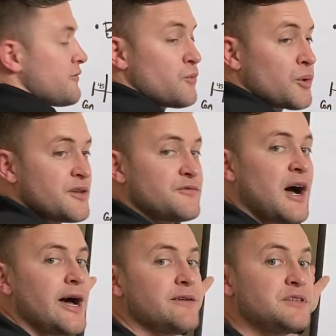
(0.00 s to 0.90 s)

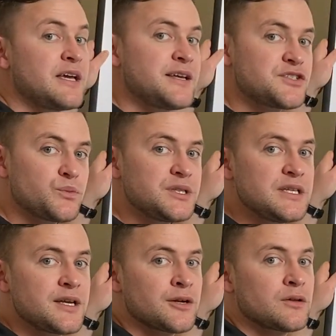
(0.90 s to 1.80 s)
45 days with
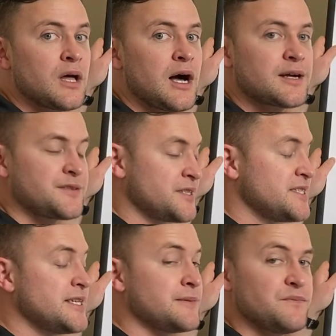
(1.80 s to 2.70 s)
the interlock, the
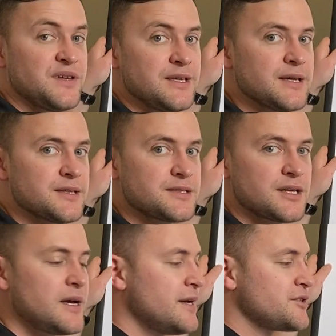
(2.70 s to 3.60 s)
DMV
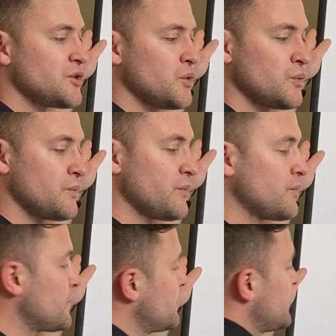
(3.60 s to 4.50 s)
is. So
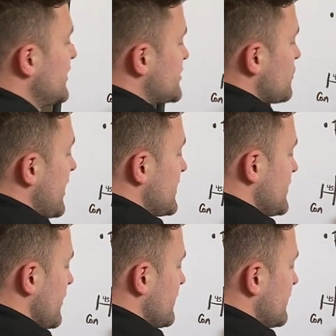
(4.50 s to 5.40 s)
this right
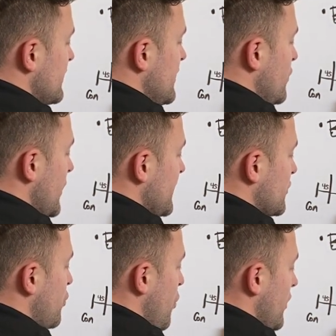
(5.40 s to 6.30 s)
here, when the
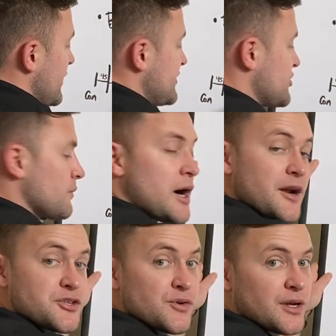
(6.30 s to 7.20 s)
court is your
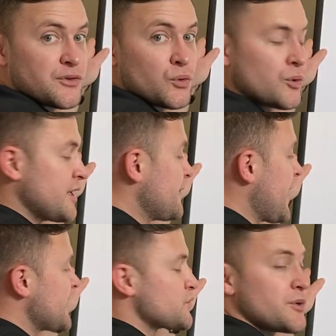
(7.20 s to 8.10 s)
monitoring authority,
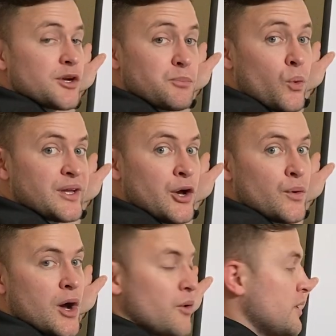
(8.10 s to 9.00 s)
that's when you're
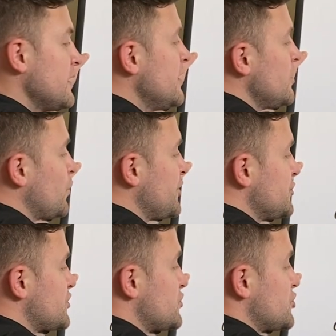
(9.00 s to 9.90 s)
0.00. When you
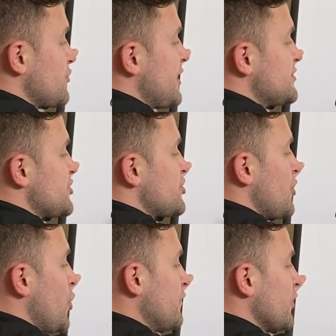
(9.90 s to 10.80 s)
transition
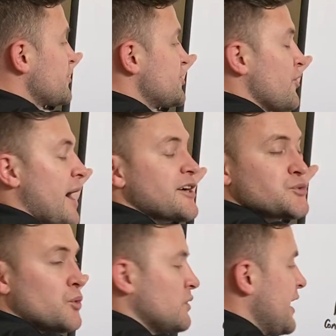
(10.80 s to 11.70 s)
over to your
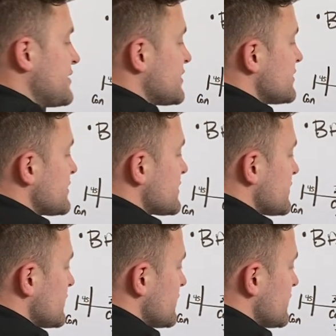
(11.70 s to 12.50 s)
actual license